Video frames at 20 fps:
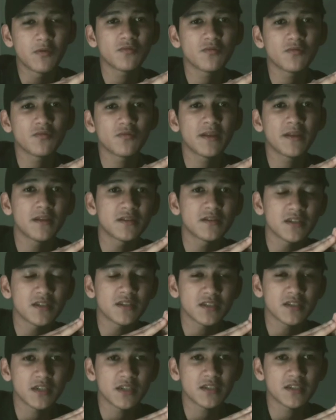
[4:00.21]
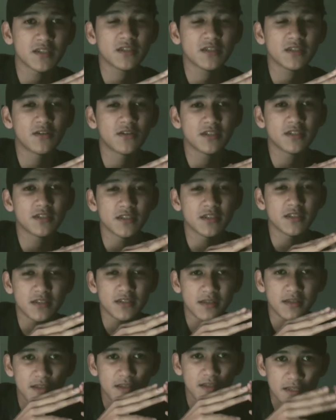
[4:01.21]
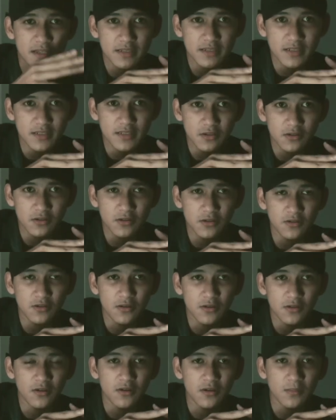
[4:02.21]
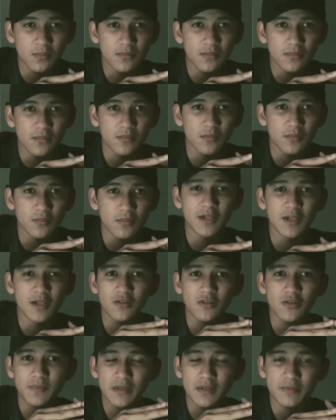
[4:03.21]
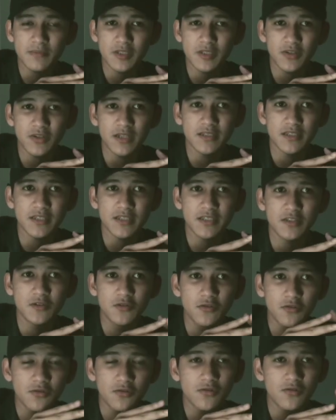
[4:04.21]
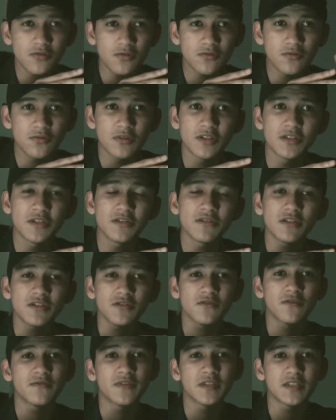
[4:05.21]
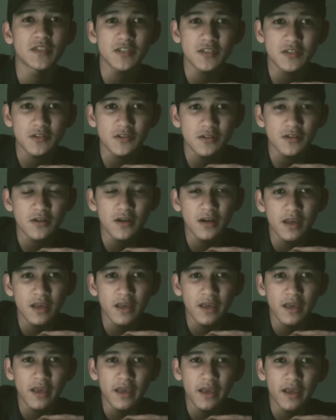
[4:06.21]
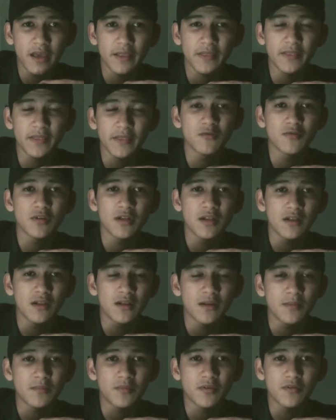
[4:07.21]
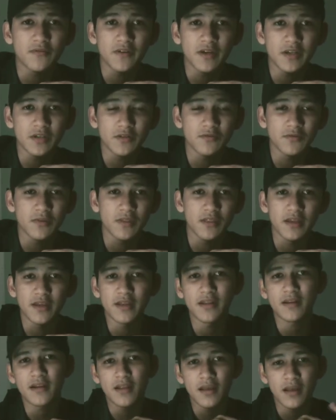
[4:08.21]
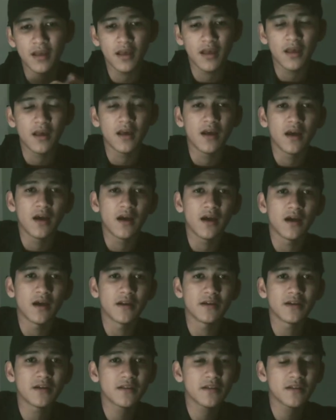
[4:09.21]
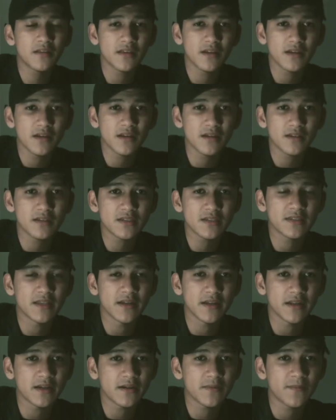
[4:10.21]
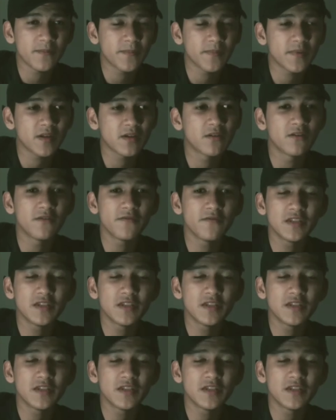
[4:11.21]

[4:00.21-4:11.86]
such as concert tickets or mobile top-ups, you can just go to the nearest convenience store and they will provide you with that. Another thing is that convenience stores